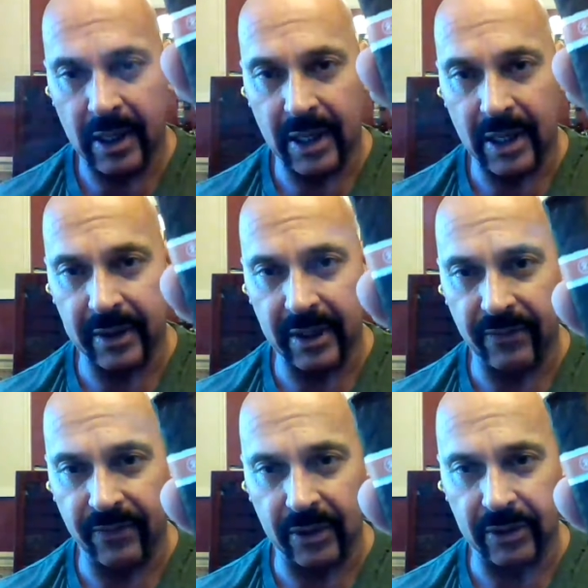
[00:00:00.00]
Here at the
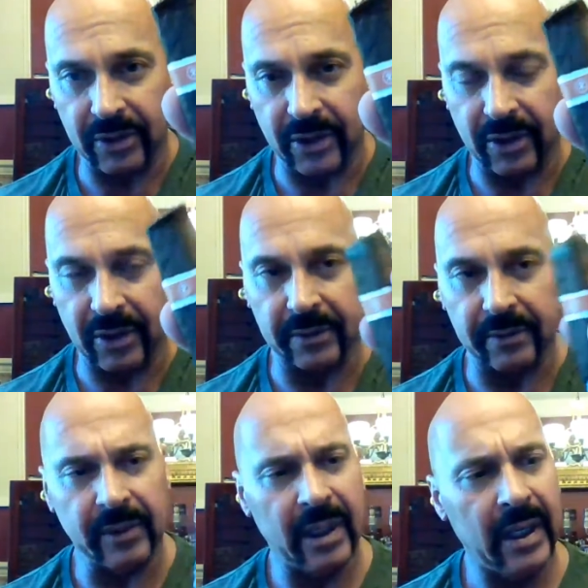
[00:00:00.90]
first third,
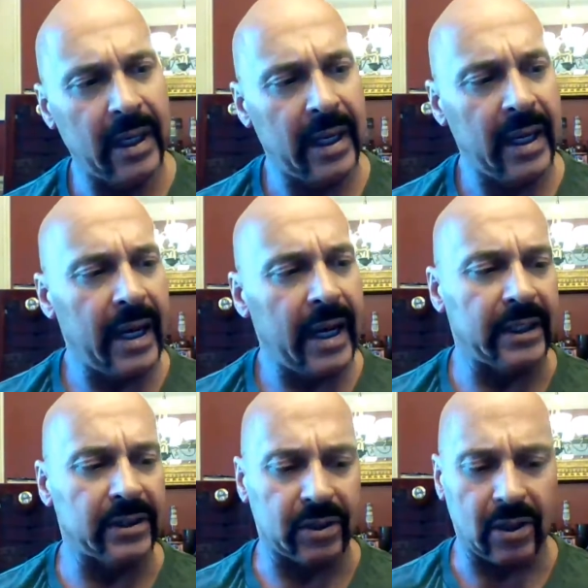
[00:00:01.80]
and
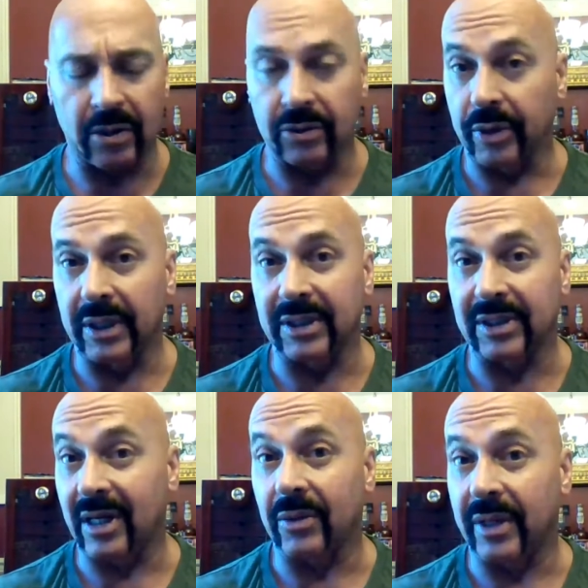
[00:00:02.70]
the cigar is really
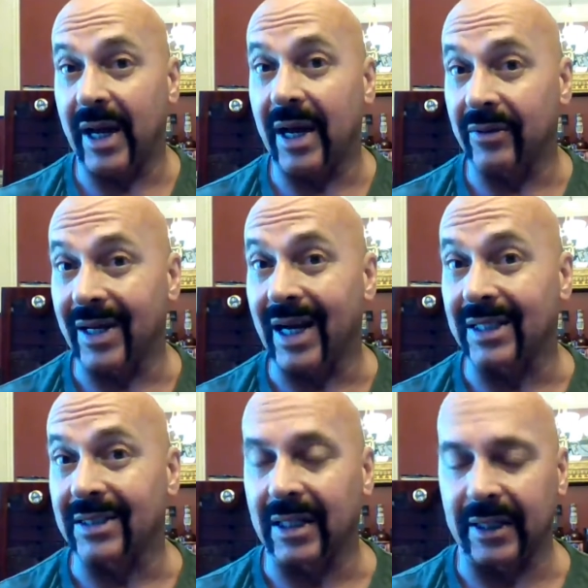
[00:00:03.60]
settled down
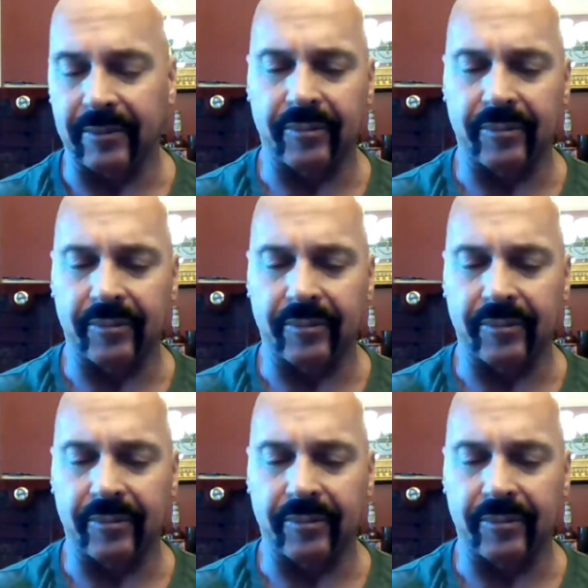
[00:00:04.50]
nicely.